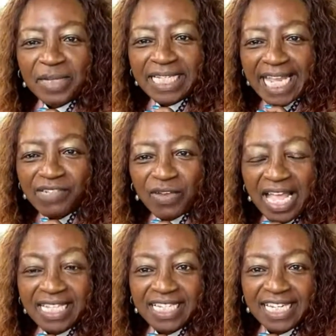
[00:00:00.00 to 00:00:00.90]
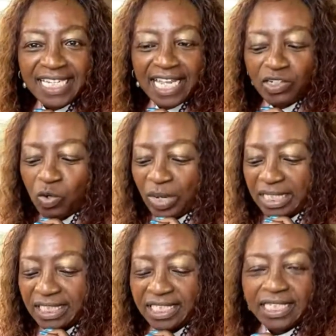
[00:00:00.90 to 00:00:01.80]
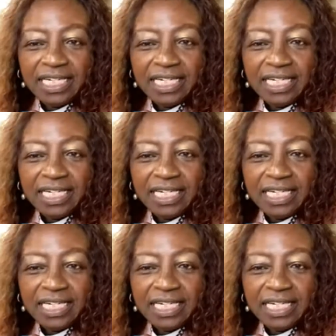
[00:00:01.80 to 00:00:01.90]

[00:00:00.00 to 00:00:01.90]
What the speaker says: Thanks for asking that question.